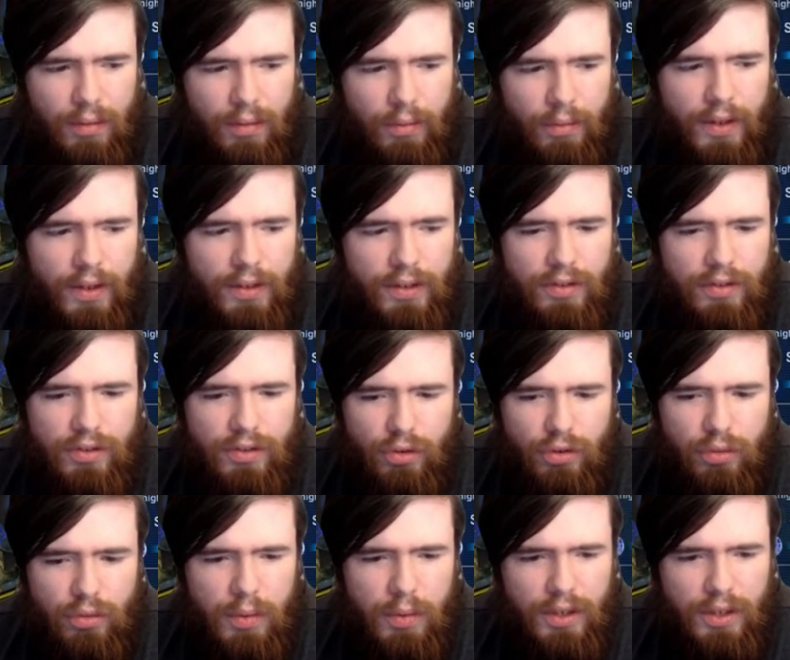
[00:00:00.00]
We've got
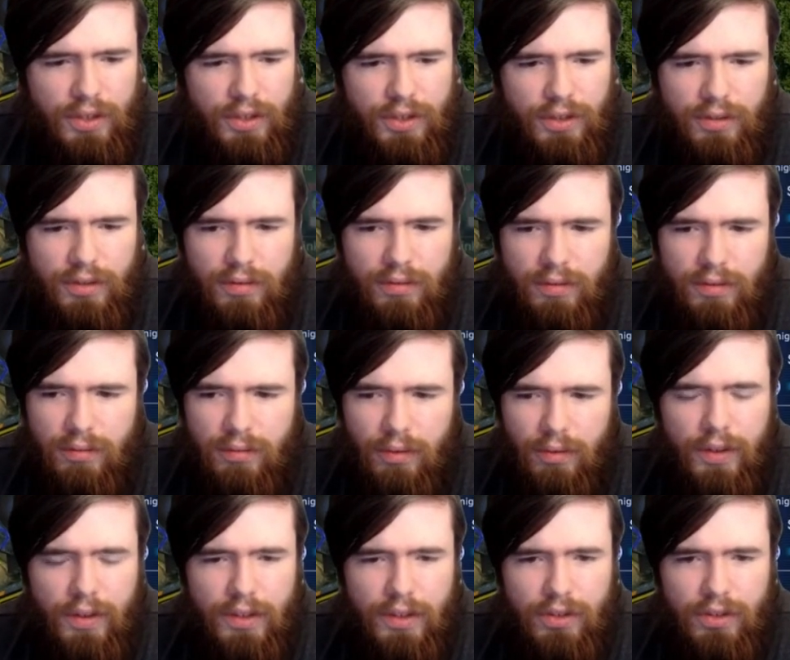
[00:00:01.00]
so much. We've
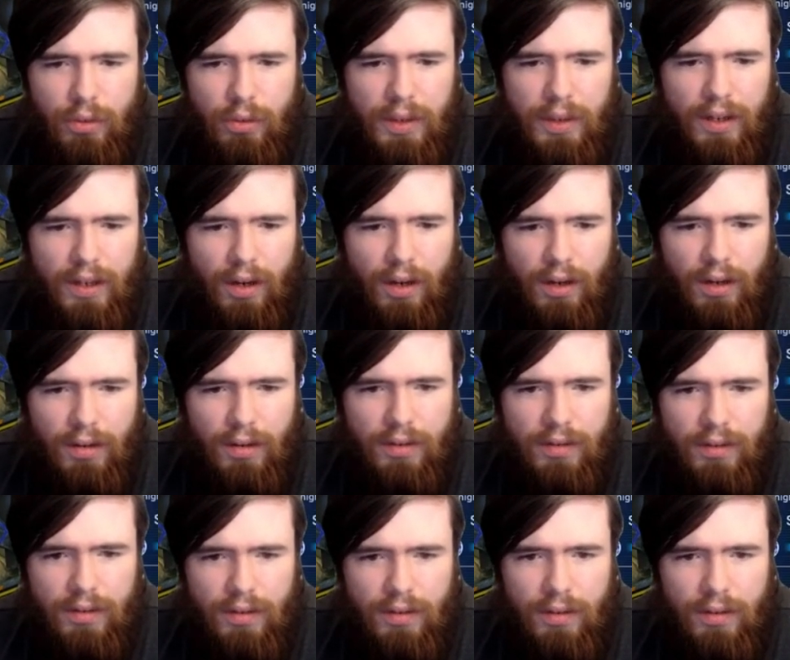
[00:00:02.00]
got so many cards.